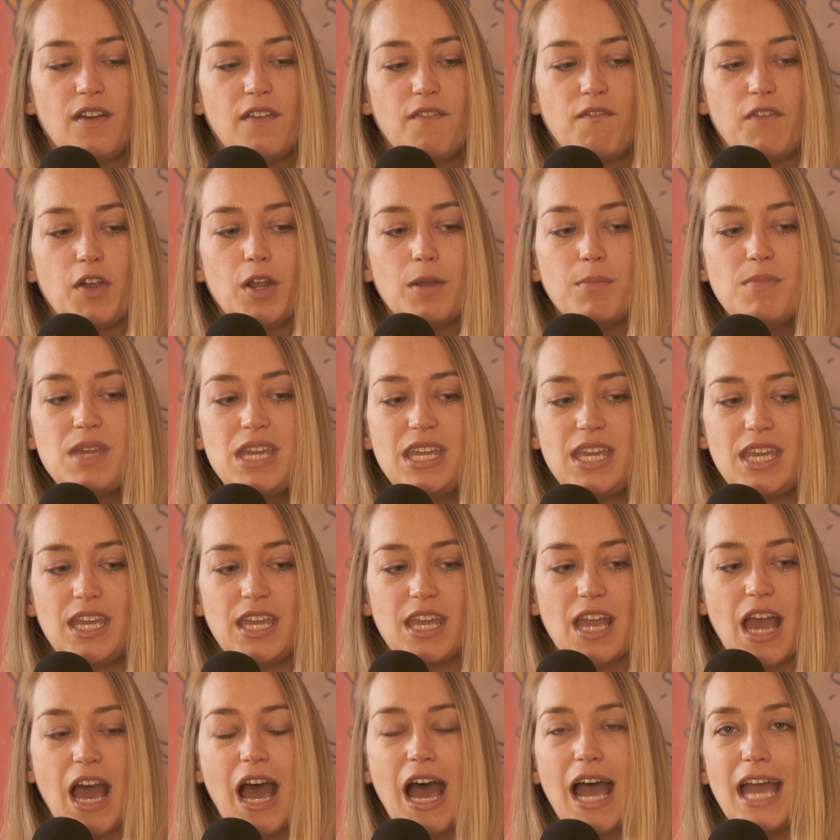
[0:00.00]
for
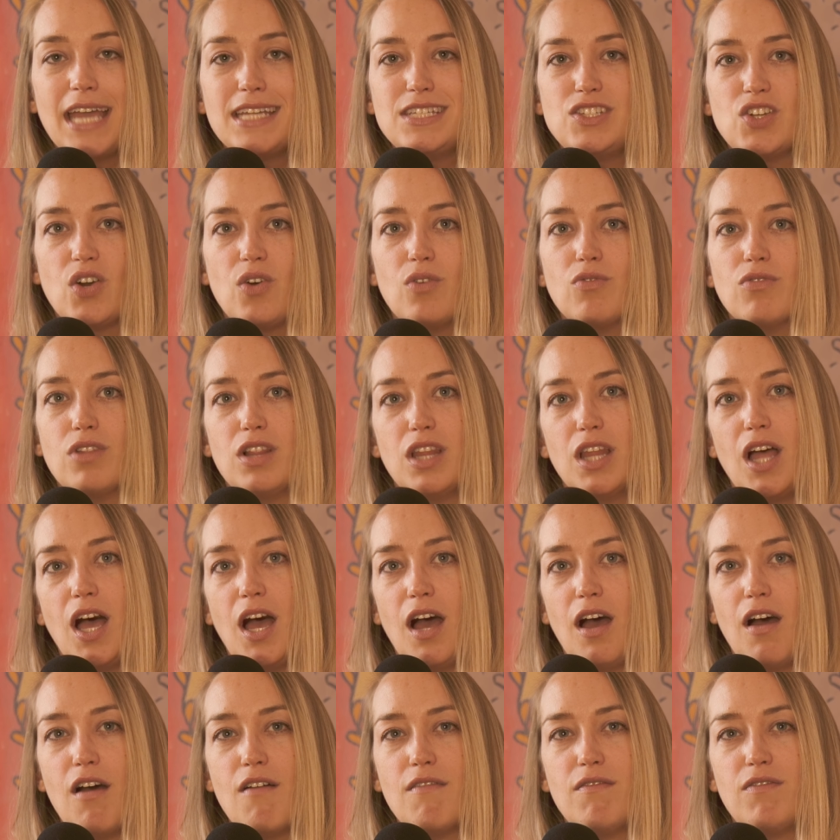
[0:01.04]
me, I don't
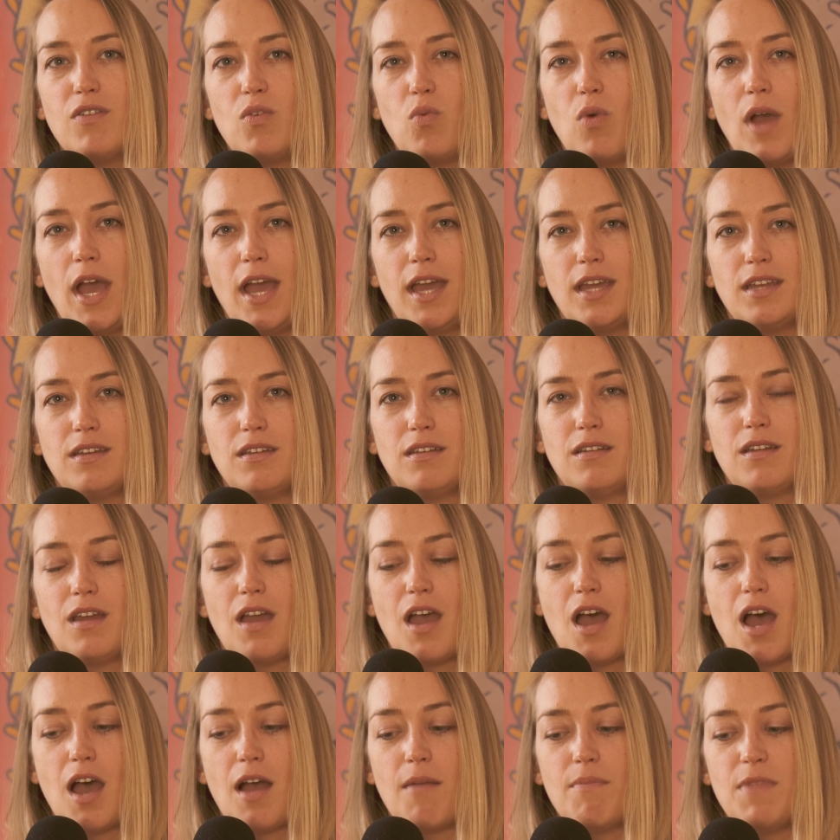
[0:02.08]
love when
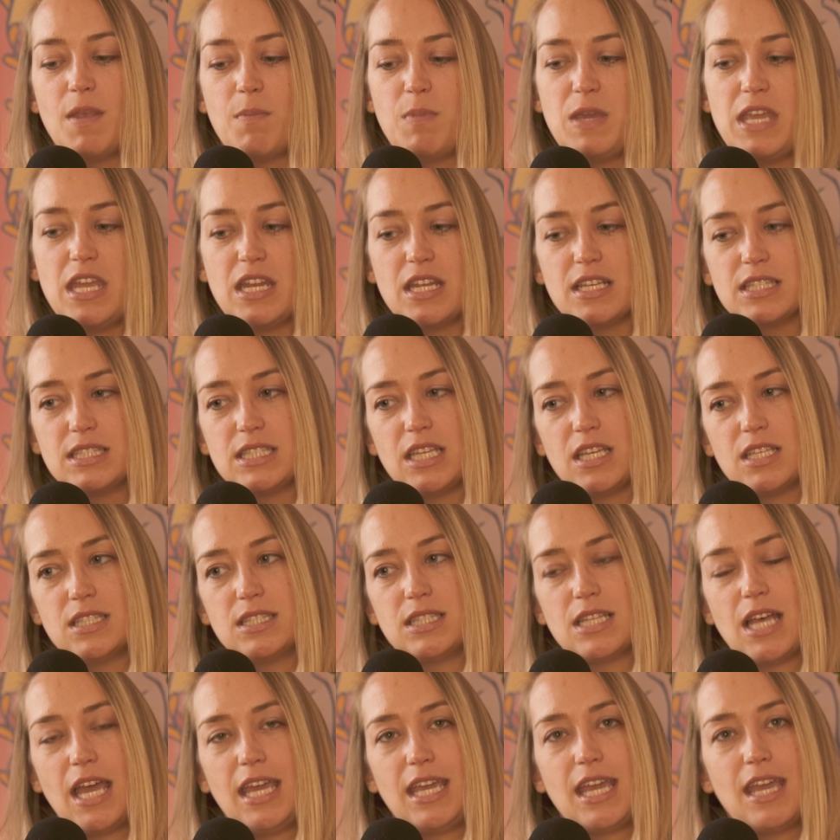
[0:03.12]
the penis
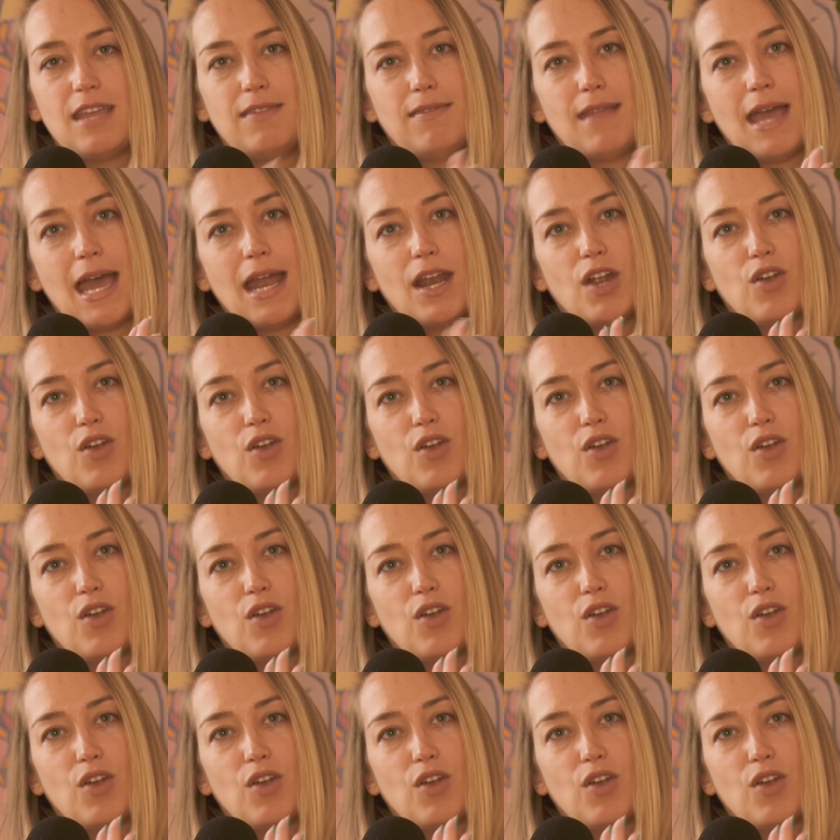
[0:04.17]
is like in that